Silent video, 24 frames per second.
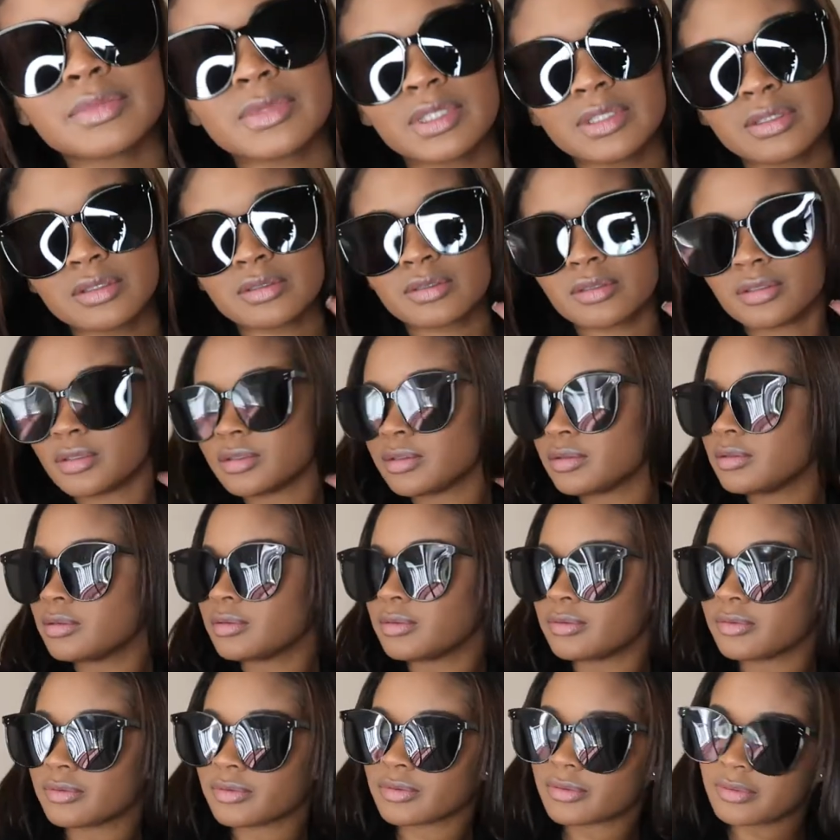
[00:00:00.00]
These are
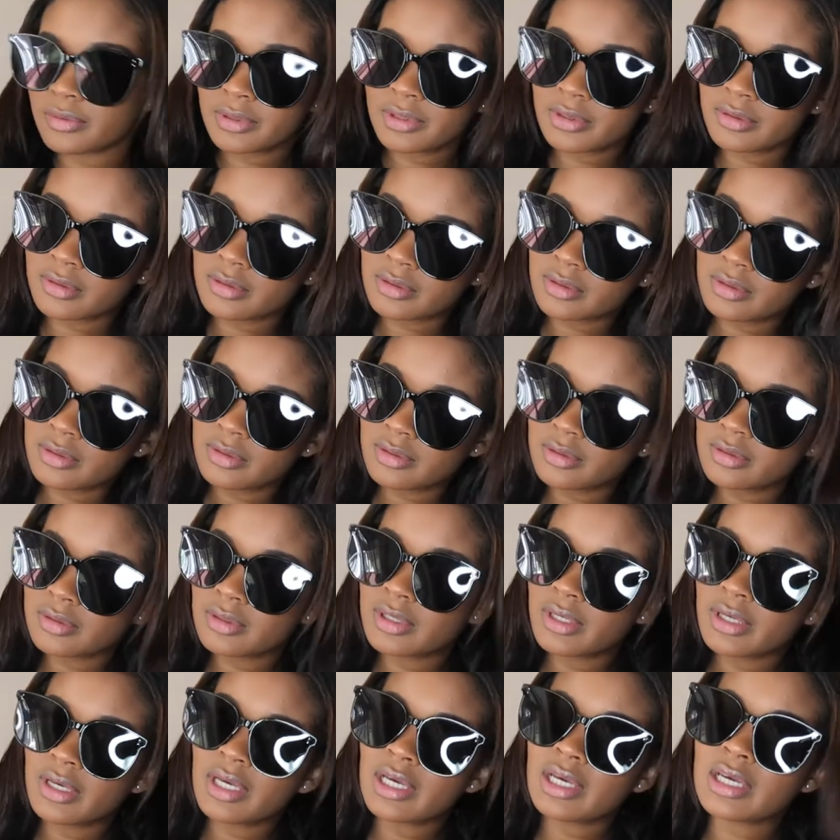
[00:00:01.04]
cute, for real.
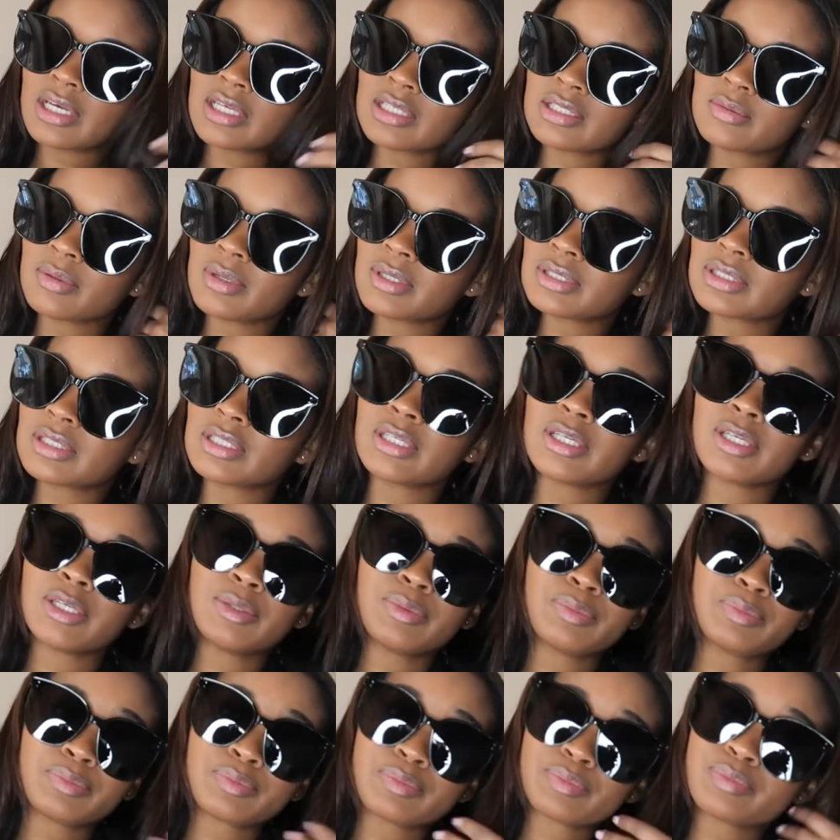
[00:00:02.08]

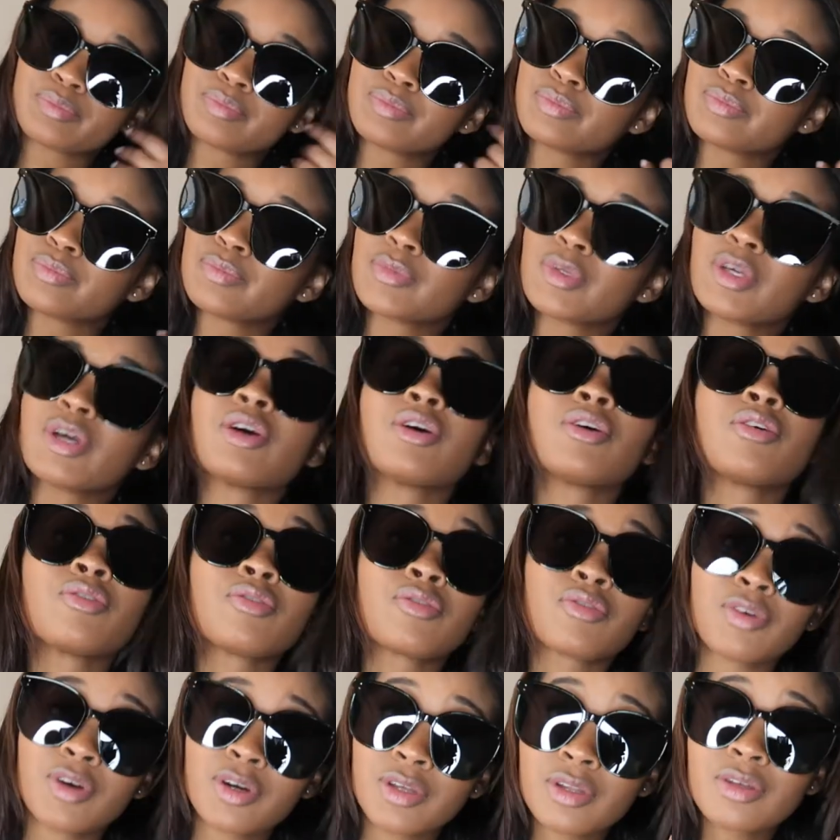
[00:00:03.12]
Especially
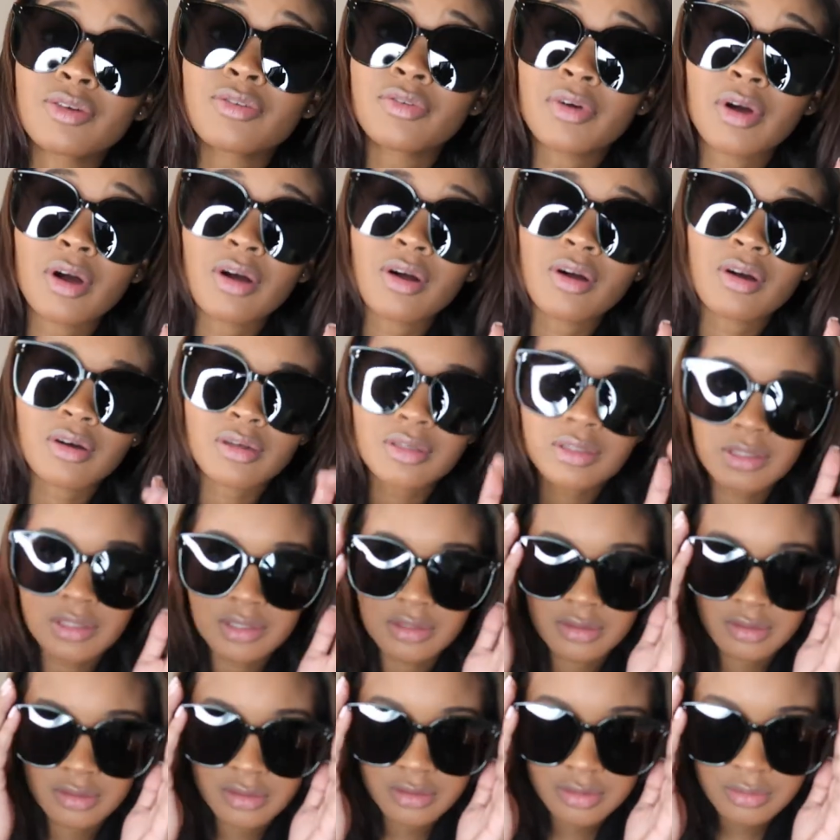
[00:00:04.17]
for the fall,
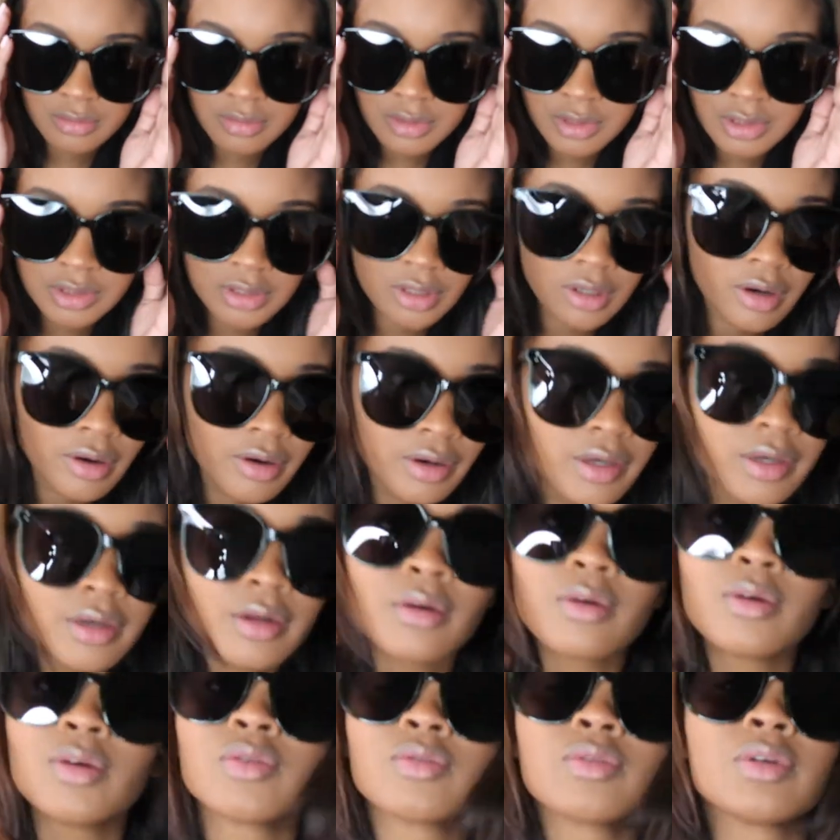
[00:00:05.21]
these are cute. Because y'all already
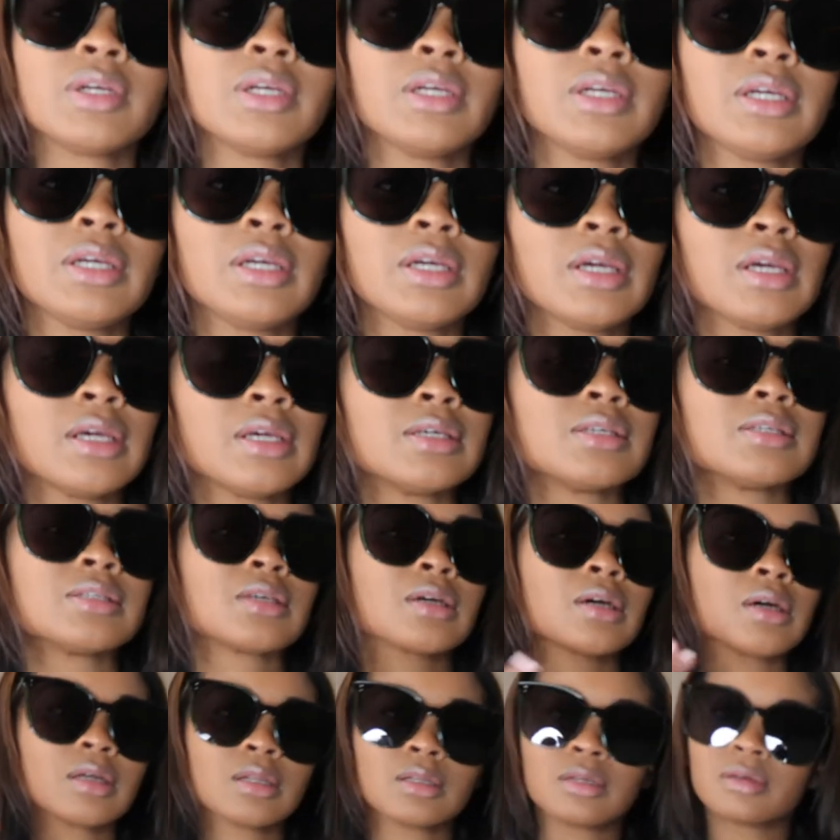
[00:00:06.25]
know green is
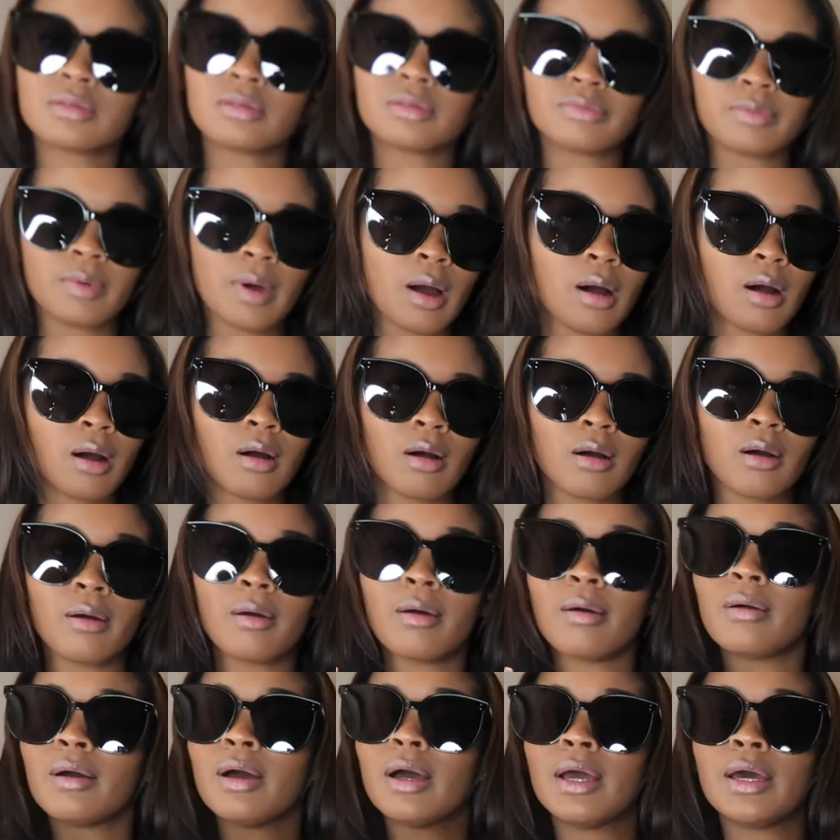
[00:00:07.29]
the color of the
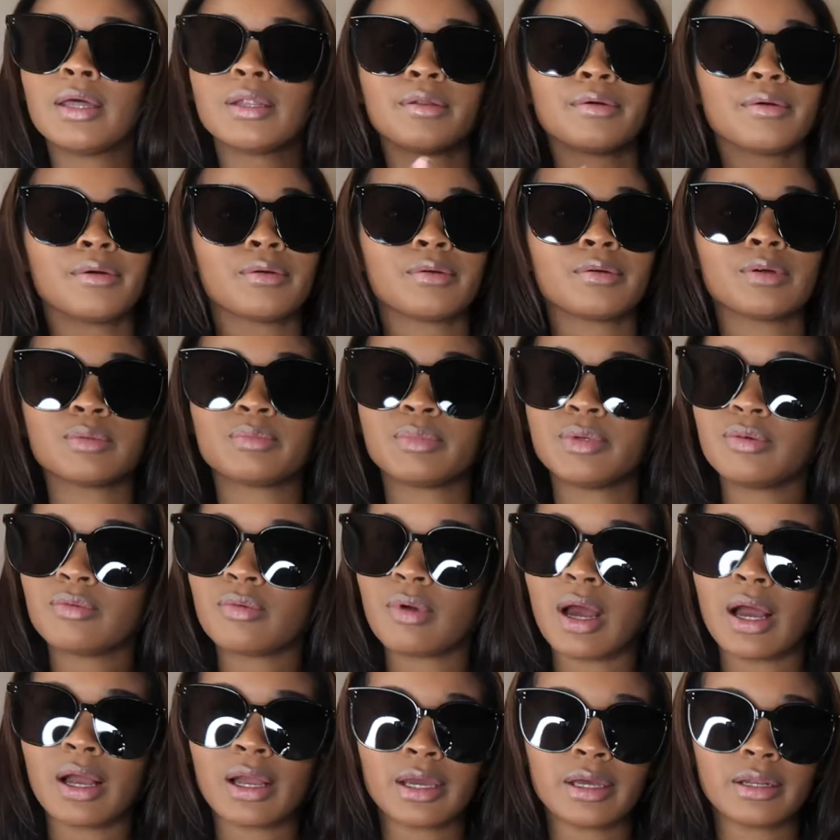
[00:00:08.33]
fall. The girls be
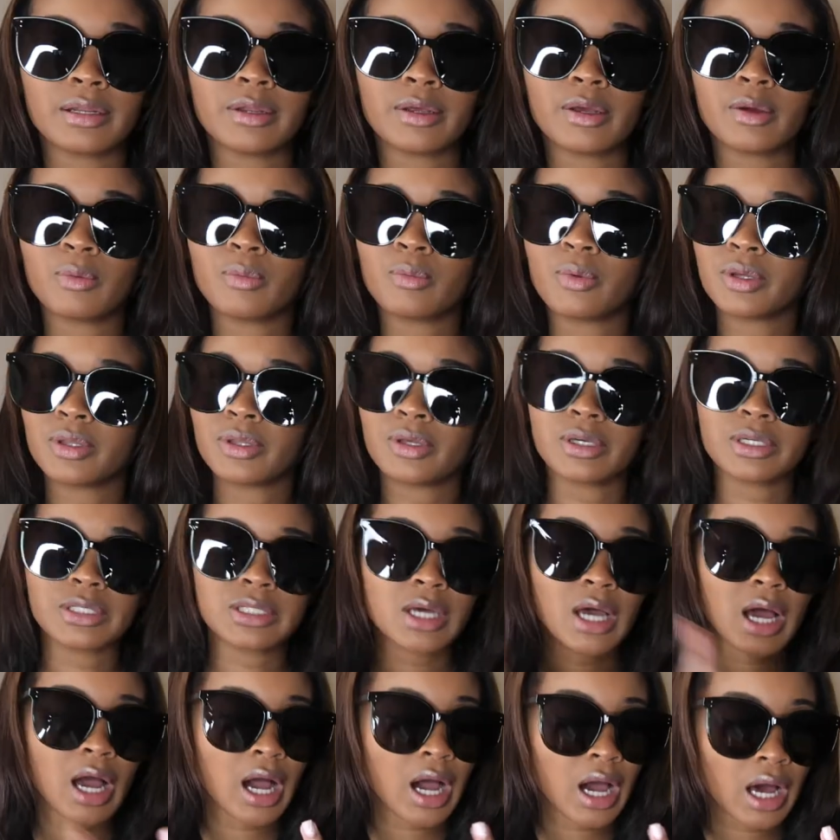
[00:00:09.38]
rocking it, whether
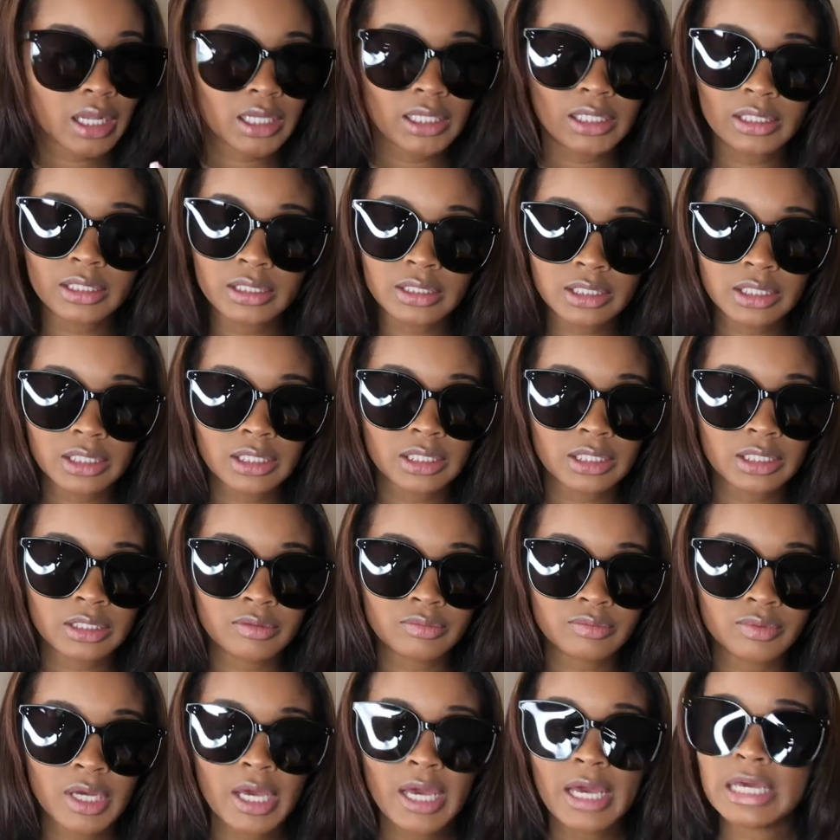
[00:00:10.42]
it's
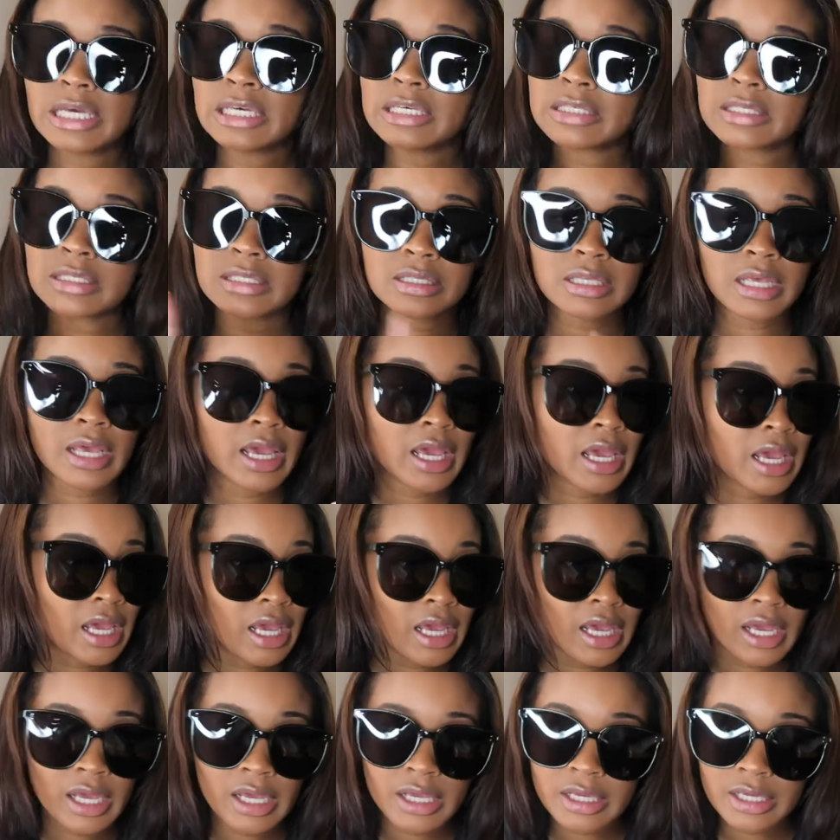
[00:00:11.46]
olive,
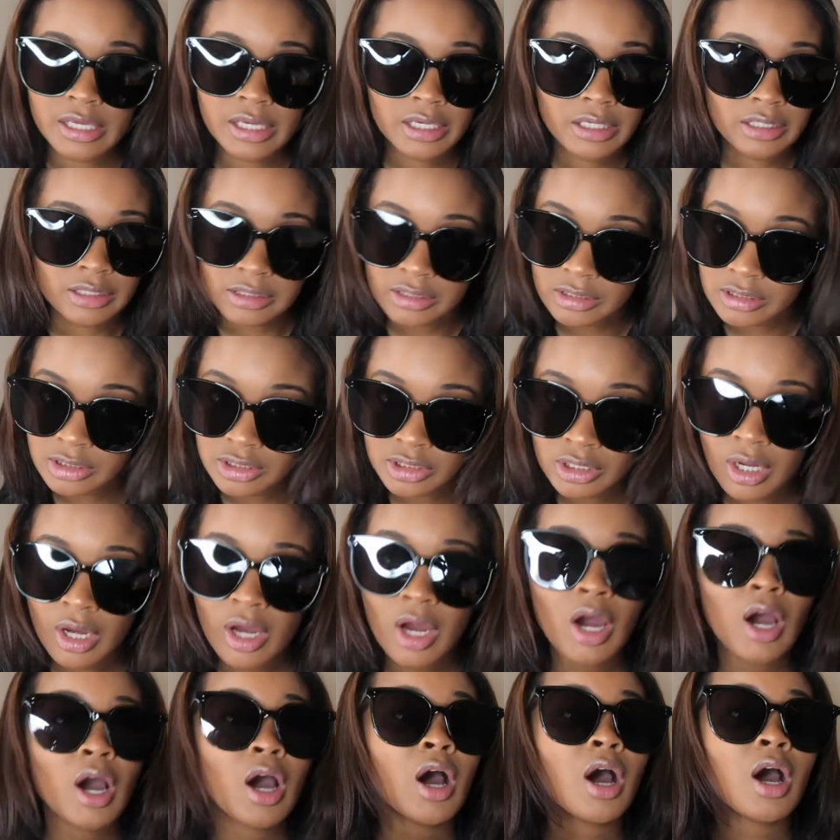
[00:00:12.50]
sage,
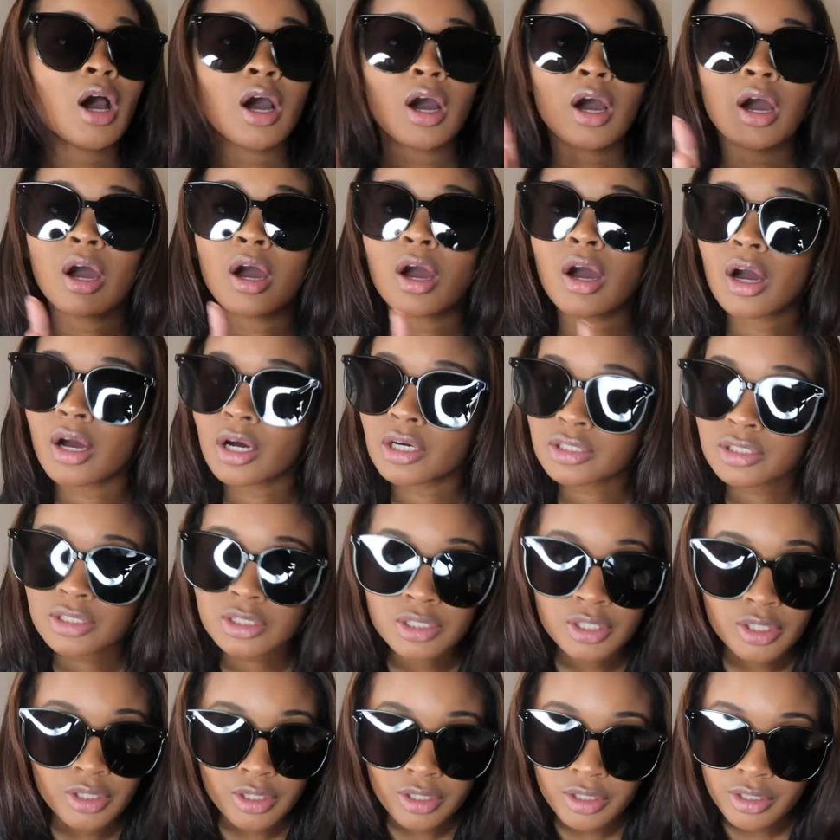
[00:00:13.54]

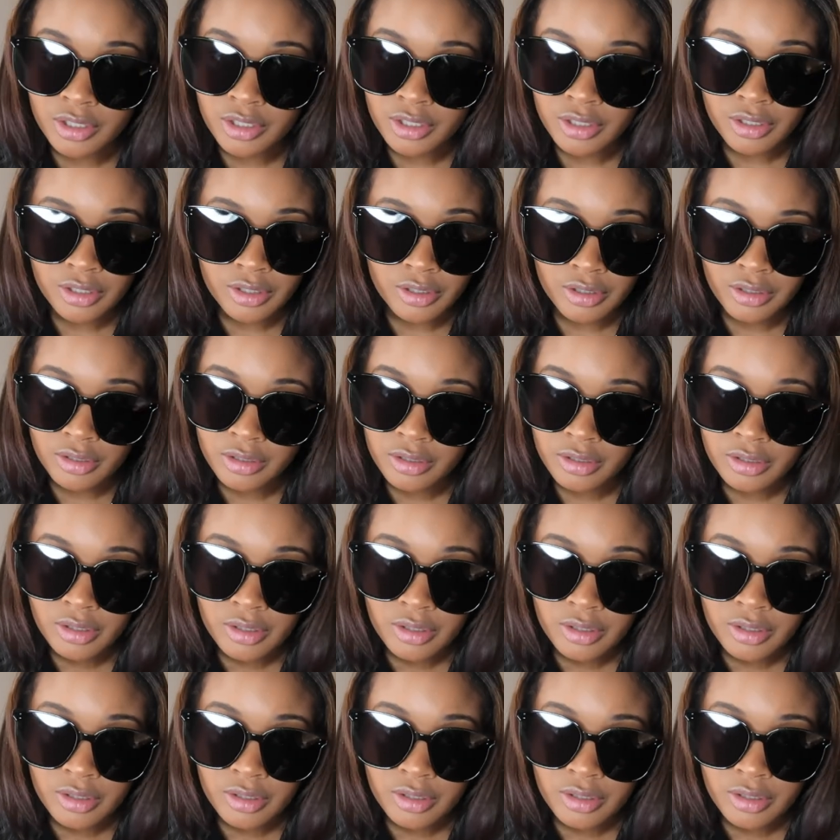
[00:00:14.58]
hunter,